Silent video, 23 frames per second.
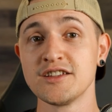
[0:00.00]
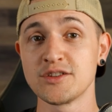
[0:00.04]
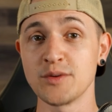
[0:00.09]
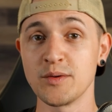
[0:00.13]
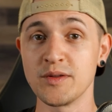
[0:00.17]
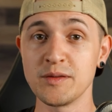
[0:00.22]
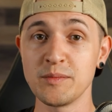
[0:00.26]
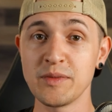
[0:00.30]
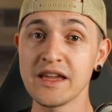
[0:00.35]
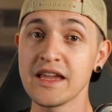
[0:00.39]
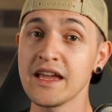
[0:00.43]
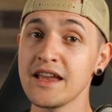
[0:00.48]
So
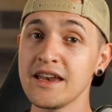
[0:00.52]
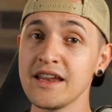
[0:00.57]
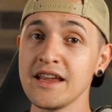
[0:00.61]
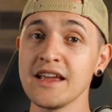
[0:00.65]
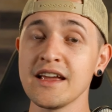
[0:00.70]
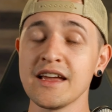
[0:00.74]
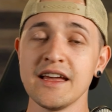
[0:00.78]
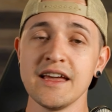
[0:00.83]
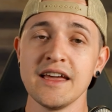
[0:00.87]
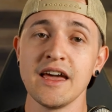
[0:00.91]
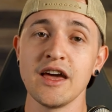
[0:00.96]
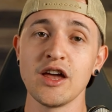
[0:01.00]
in the
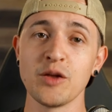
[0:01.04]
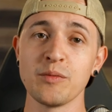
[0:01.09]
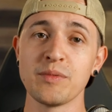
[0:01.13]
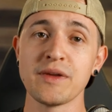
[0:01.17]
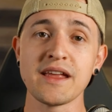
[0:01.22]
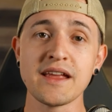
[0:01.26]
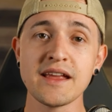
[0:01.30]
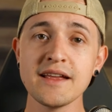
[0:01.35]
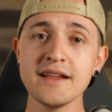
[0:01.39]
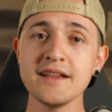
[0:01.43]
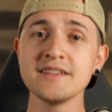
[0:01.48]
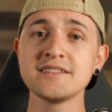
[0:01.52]
beginning, it'll
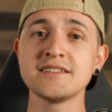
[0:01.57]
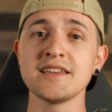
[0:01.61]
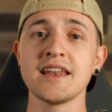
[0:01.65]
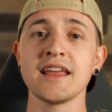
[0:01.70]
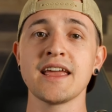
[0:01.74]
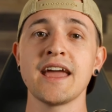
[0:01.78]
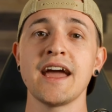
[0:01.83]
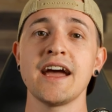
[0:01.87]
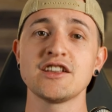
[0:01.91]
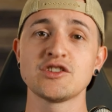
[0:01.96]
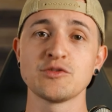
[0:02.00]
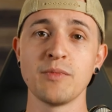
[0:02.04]
be easy to
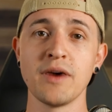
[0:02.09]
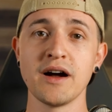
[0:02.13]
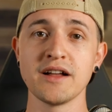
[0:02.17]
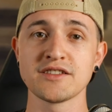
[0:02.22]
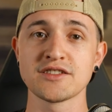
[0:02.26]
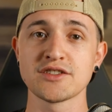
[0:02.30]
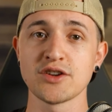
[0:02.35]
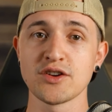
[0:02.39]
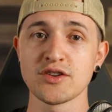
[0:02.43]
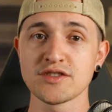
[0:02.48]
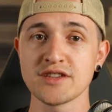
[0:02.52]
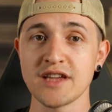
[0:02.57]
catch
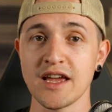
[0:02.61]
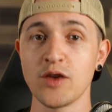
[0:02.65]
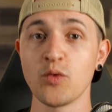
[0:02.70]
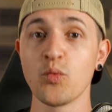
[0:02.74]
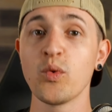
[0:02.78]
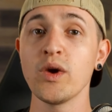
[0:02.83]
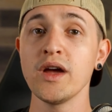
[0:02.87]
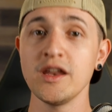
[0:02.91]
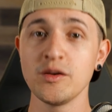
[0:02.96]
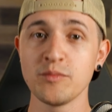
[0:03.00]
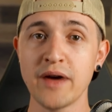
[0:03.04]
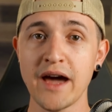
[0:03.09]
monsters
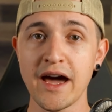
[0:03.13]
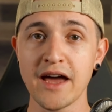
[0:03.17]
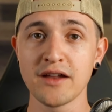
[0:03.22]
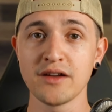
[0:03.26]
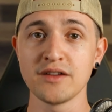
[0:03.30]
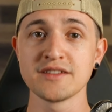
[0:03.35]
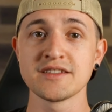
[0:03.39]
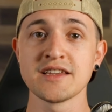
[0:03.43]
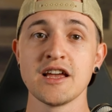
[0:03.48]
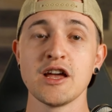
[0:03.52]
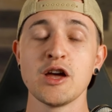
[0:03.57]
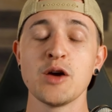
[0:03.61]
and win
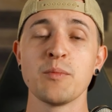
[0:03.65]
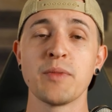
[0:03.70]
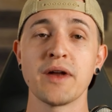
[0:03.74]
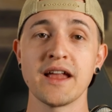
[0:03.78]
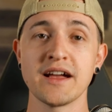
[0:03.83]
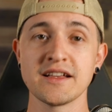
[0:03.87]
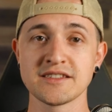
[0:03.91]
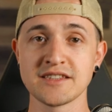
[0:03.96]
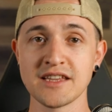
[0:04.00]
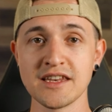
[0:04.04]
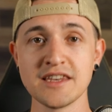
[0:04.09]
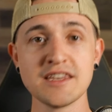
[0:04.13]
battles, but
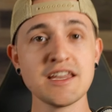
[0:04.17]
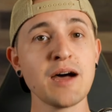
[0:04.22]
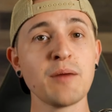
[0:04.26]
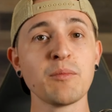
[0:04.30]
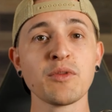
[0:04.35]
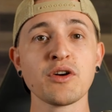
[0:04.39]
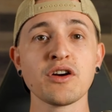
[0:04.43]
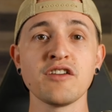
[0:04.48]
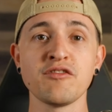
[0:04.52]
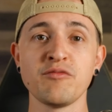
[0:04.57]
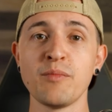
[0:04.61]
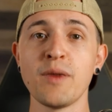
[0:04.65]
as the
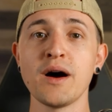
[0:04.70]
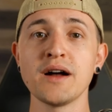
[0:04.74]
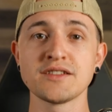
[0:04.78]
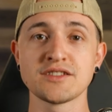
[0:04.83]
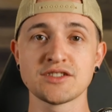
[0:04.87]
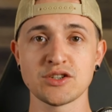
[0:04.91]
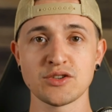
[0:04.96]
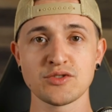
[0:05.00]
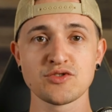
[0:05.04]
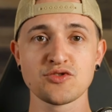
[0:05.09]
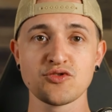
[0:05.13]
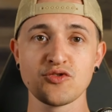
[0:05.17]
number of
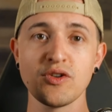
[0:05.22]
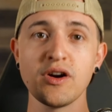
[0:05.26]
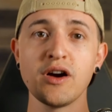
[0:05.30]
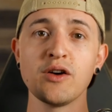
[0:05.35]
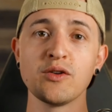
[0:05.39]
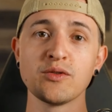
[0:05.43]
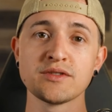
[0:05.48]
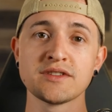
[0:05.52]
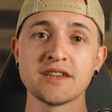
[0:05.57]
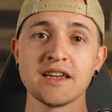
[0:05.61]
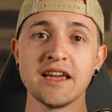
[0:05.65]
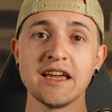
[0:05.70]
monsters
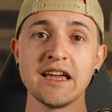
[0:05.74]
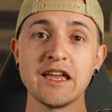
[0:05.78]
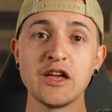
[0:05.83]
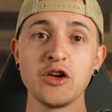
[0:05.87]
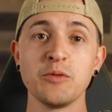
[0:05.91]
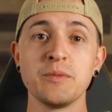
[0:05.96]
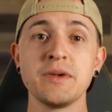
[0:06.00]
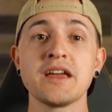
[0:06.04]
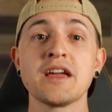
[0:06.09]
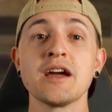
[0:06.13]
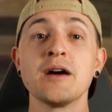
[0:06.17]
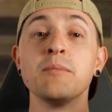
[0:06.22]
grows,
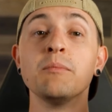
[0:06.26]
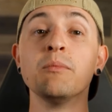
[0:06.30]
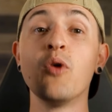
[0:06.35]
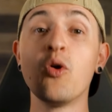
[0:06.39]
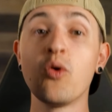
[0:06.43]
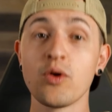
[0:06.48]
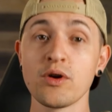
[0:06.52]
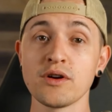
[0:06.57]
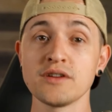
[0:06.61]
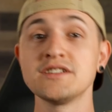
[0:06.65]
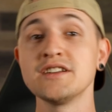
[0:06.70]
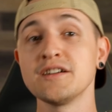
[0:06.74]
it'll become
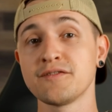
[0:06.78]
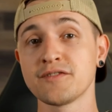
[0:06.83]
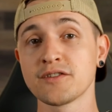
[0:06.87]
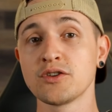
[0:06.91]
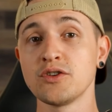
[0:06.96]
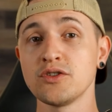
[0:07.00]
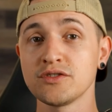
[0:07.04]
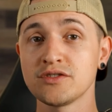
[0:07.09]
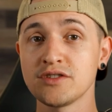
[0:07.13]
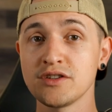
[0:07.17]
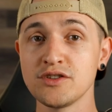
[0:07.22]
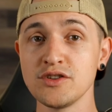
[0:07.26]
more
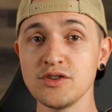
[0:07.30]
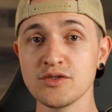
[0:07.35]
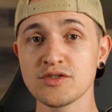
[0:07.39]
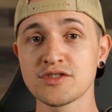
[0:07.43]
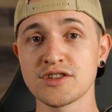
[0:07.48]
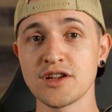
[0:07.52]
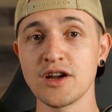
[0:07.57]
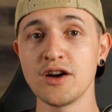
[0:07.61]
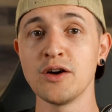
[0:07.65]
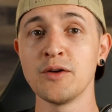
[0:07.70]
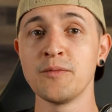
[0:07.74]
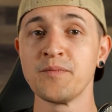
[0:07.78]
difficult to do
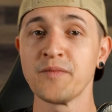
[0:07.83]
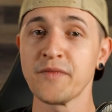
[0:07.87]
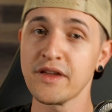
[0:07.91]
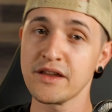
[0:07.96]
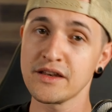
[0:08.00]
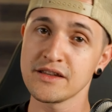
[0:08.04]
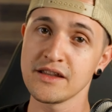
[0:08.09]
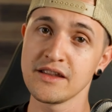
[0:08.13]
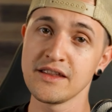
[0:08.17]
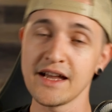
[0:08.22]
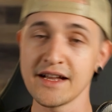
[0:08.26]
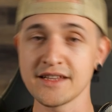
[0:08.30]
so,
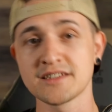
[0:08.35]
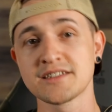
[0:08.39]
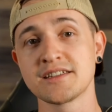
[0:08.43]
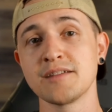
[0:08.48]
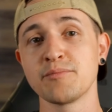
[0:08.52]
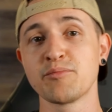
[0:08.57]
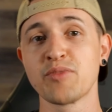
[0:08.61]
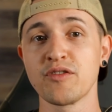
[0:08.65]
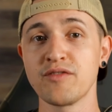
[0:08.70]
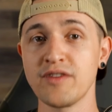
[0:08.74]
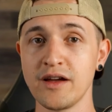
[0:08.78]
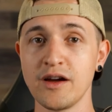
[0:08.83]
and that's
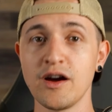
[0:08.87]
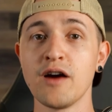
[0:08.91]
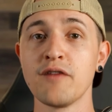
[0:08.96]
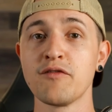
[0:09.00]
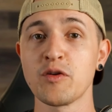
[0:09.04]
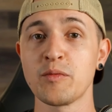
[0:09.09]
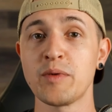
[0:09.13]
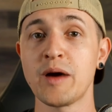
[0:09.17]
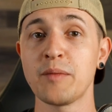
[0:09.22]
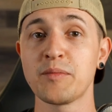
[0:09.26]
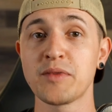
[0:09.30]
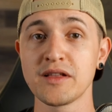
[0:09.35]
to prevent
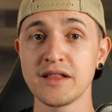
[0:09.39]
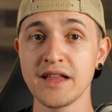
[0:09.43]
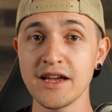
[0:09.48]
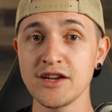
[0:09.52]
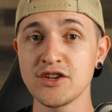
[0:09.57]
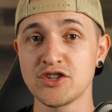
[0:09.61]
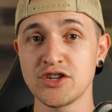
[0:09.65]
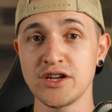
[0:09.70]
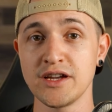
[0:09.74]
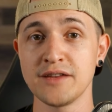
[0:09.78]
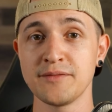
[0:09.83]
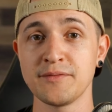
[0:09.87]

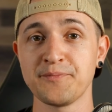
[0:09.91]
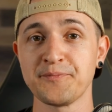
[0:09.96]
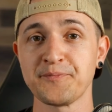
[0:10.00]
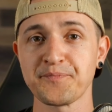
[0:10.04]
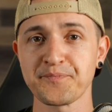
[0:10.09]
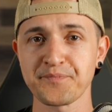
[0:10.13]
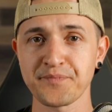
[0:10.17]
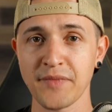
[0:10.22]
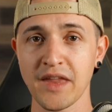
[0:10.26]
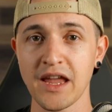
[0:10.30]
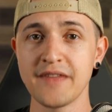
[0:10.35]
overpopulation.